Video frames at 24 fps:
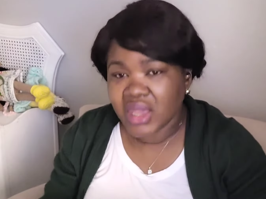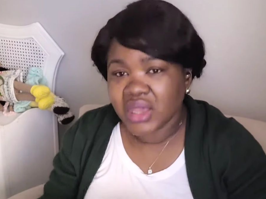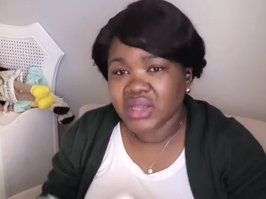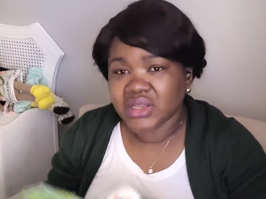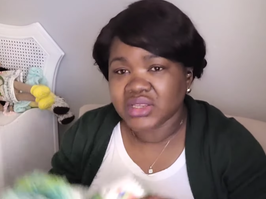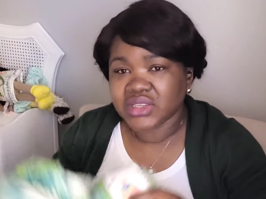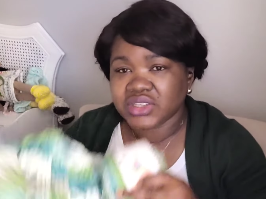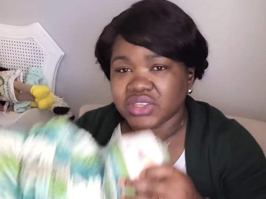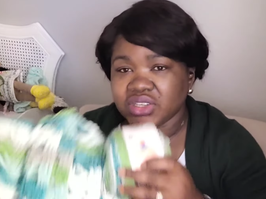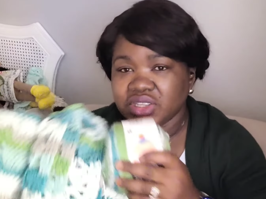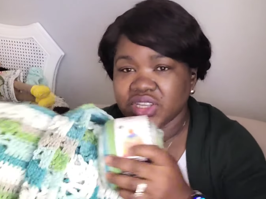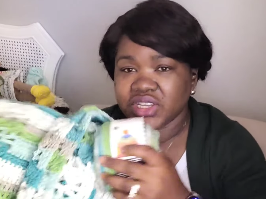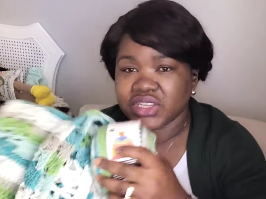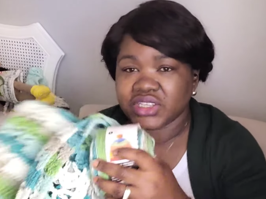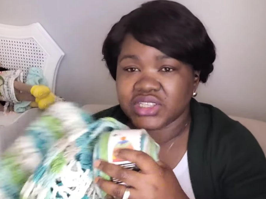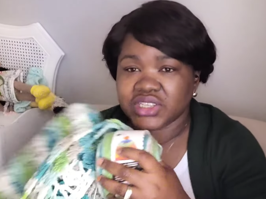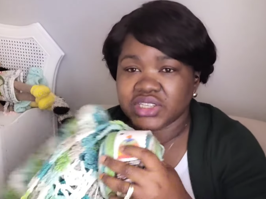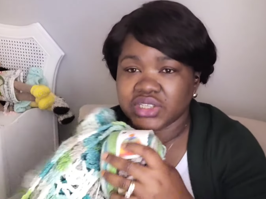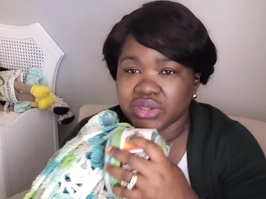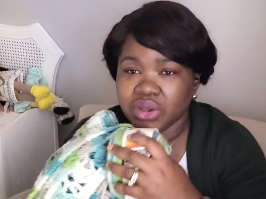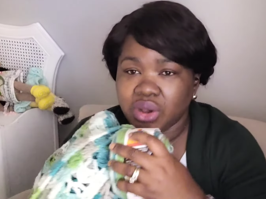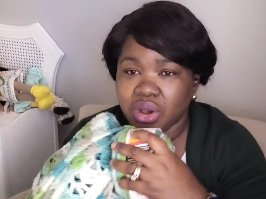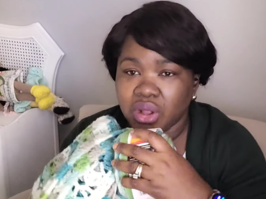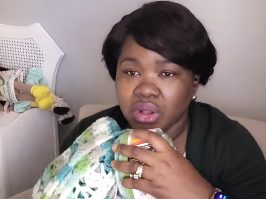So this
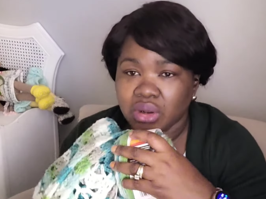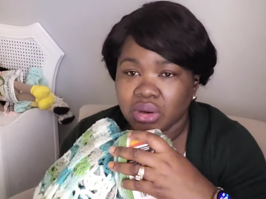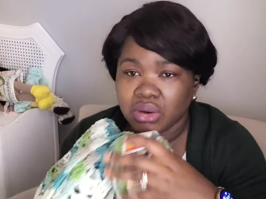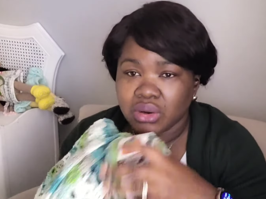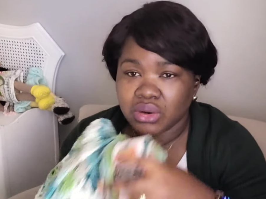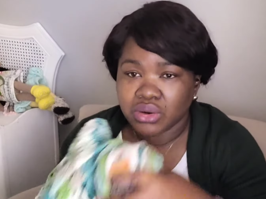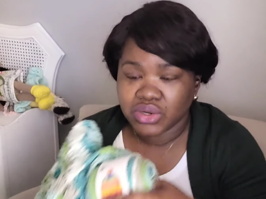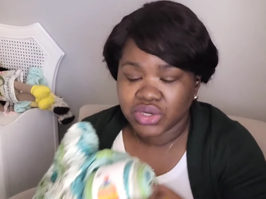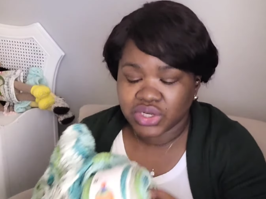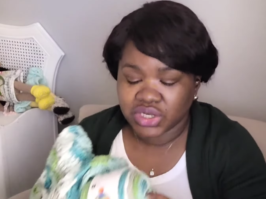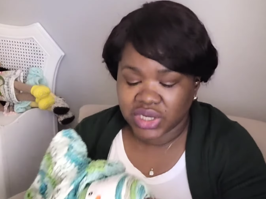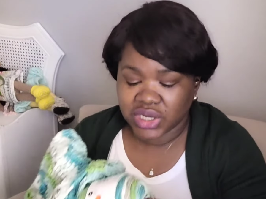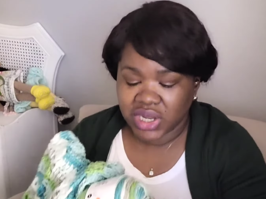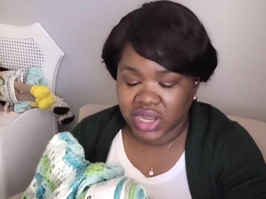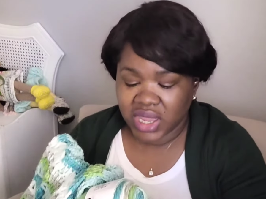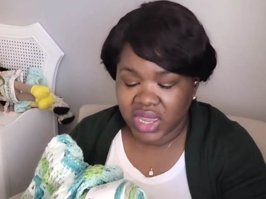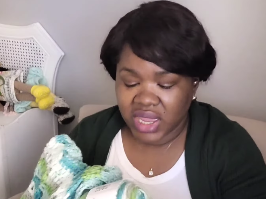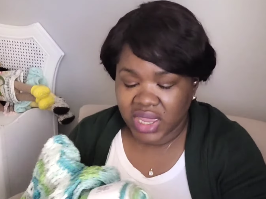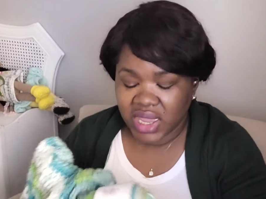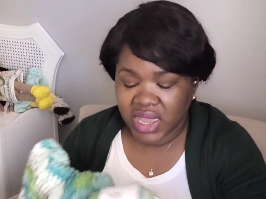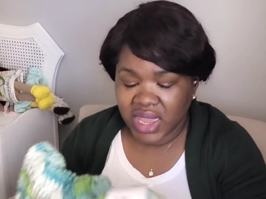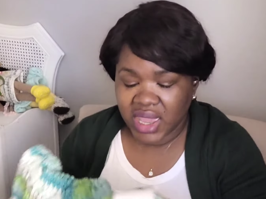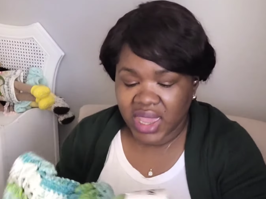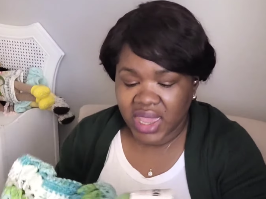is all crochet,
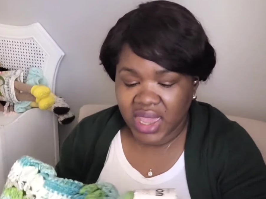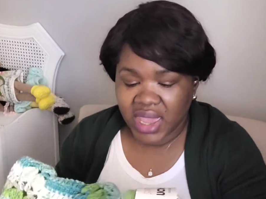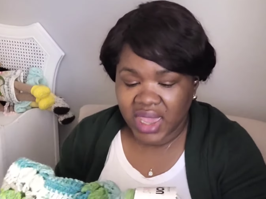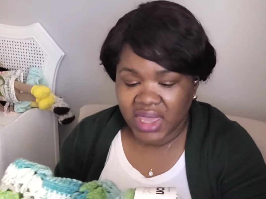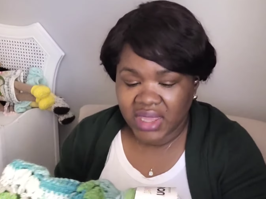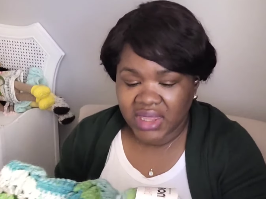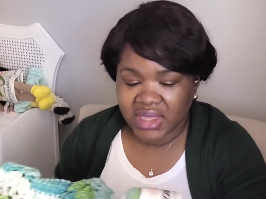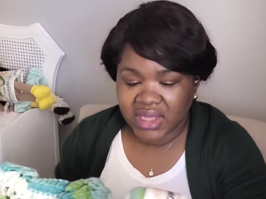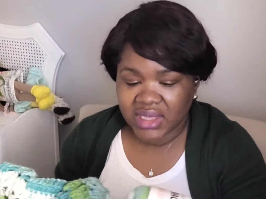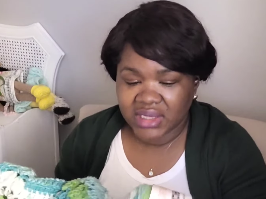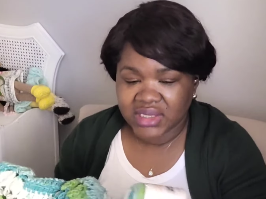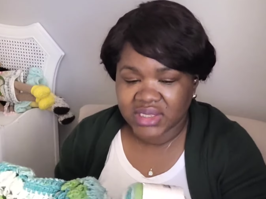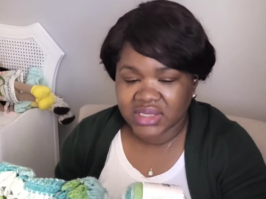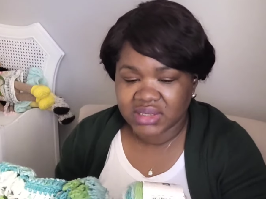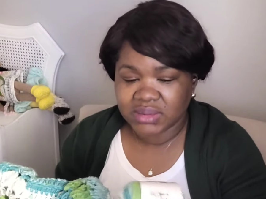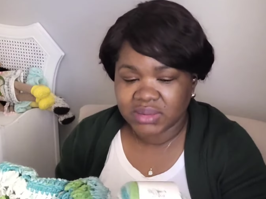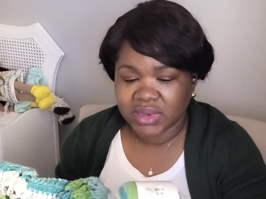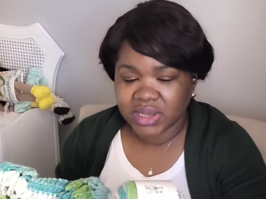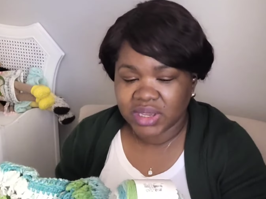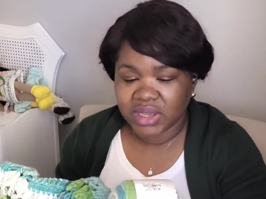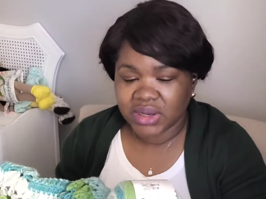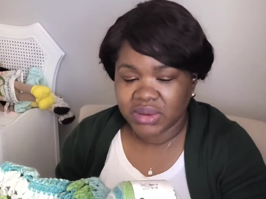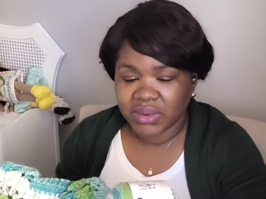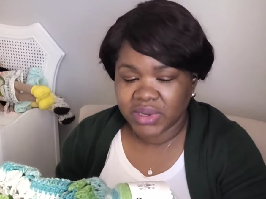and this is
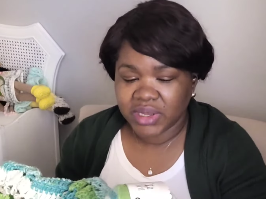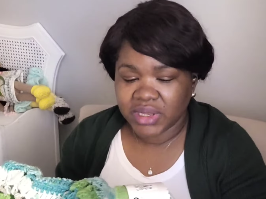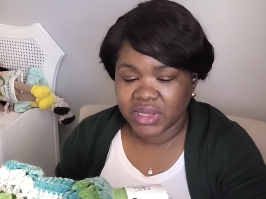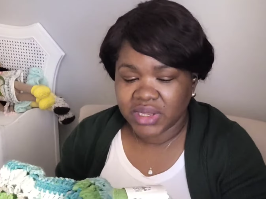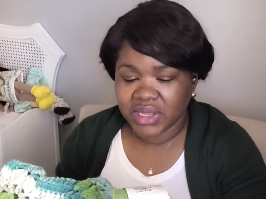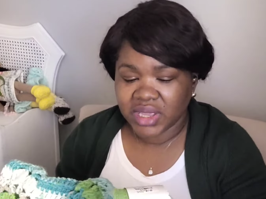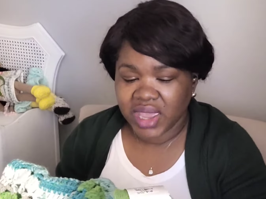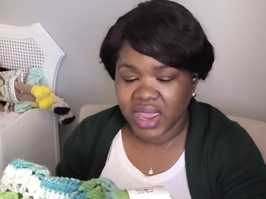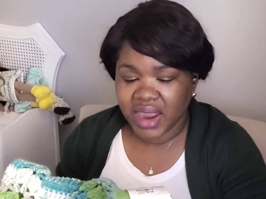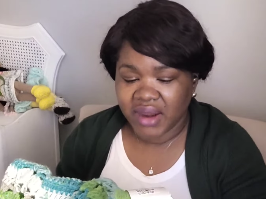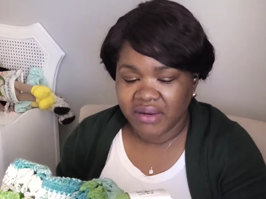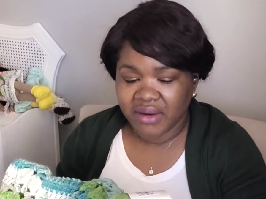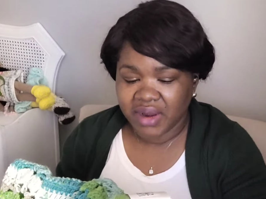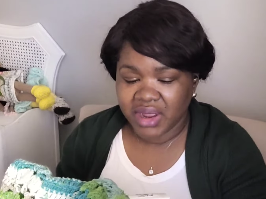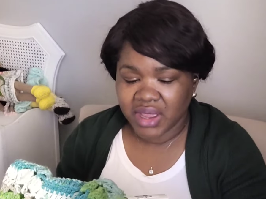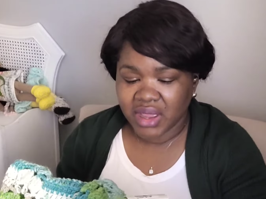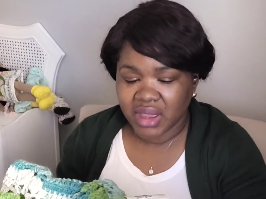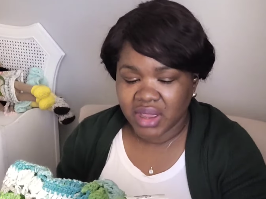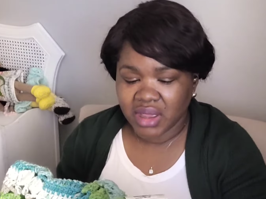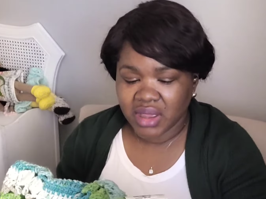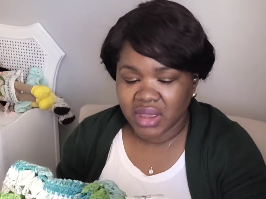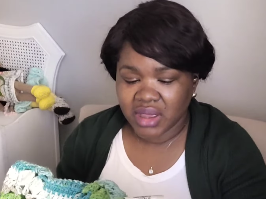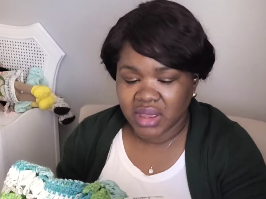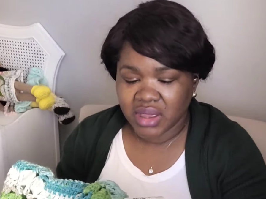made with Karen
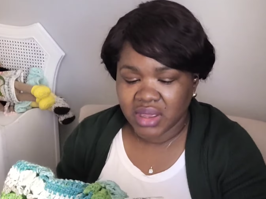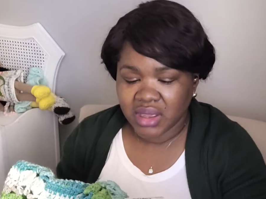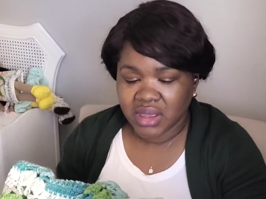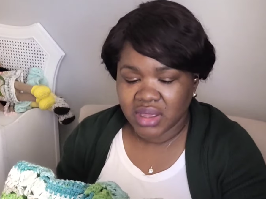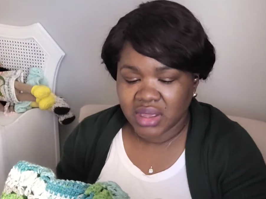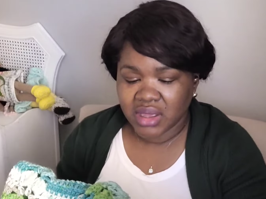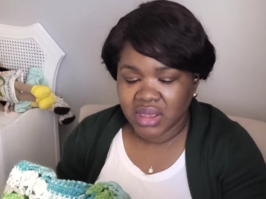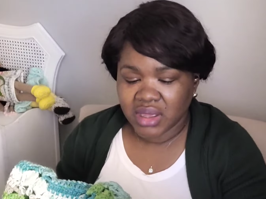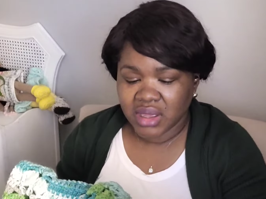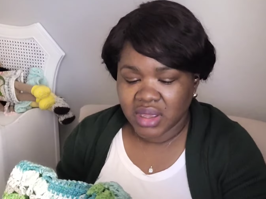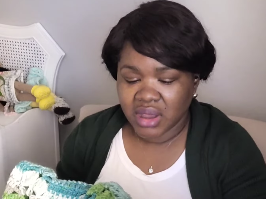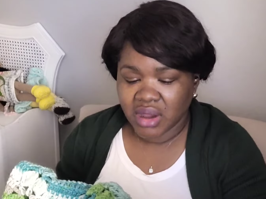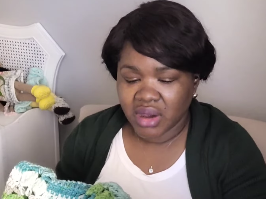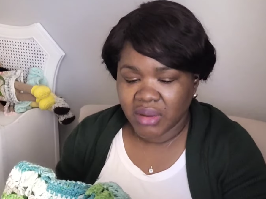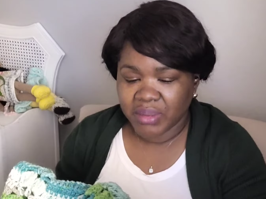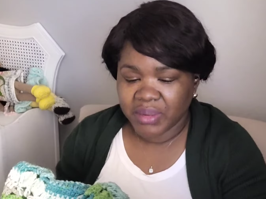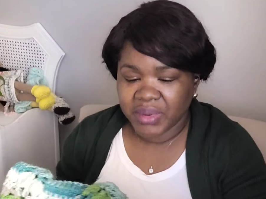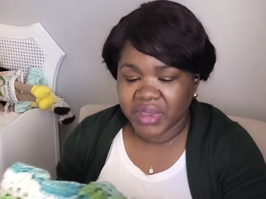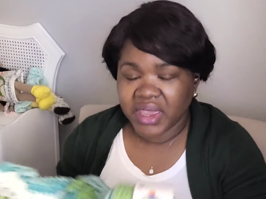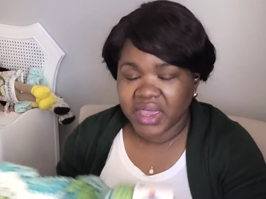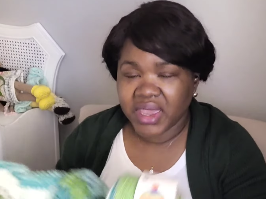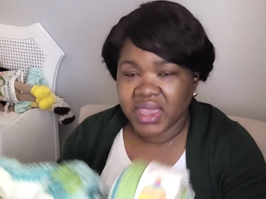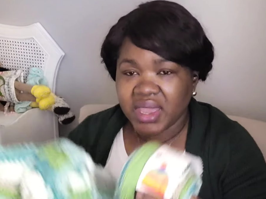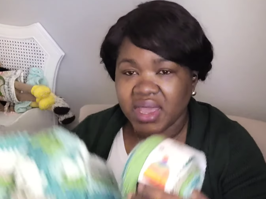
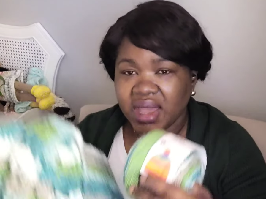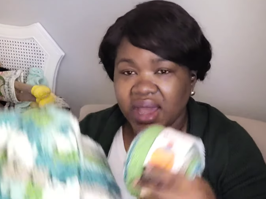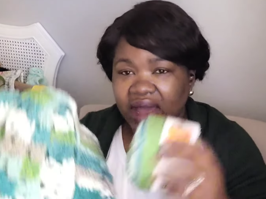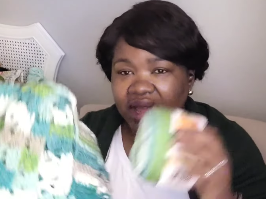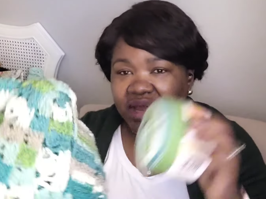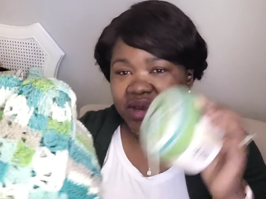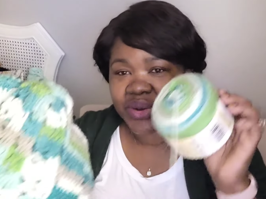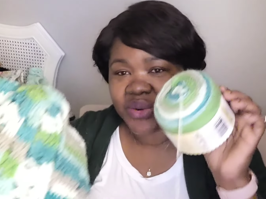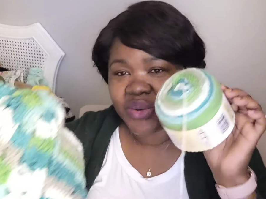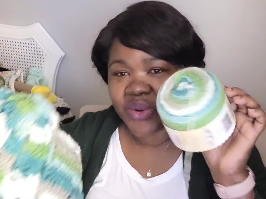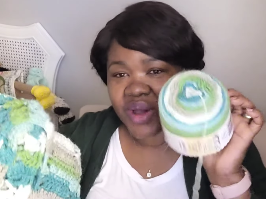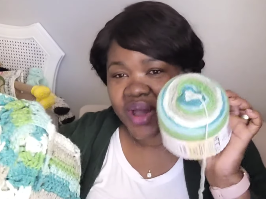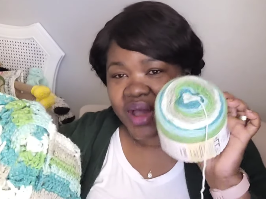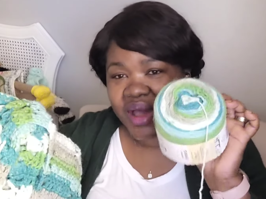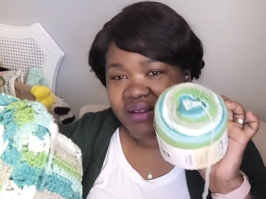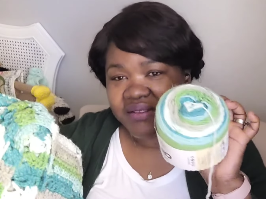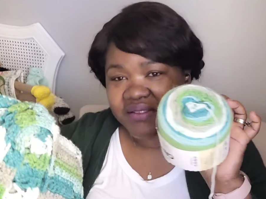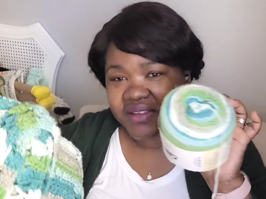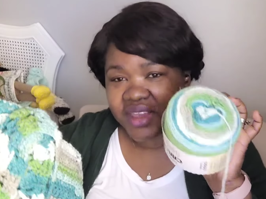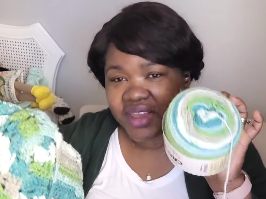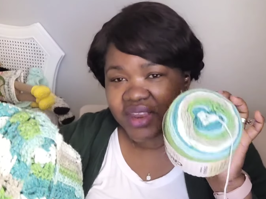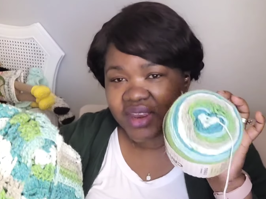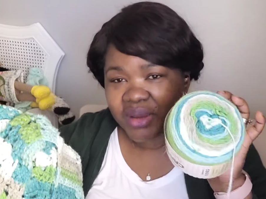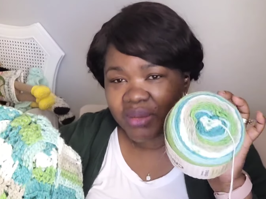cupcake. I don't have
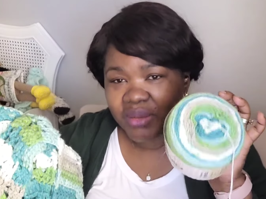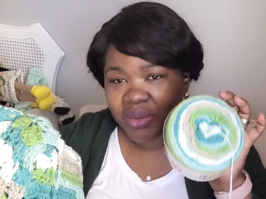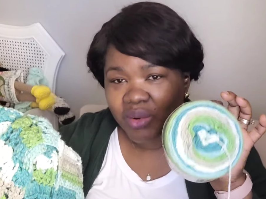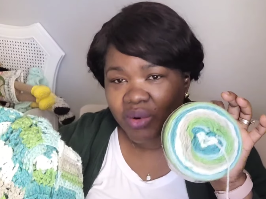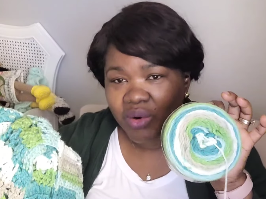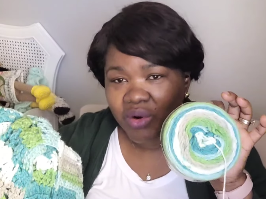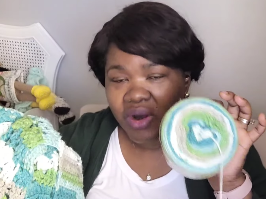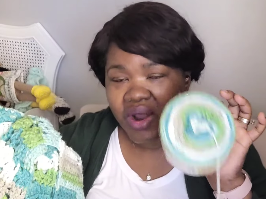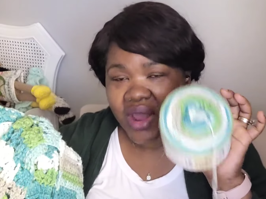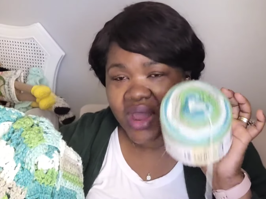any more.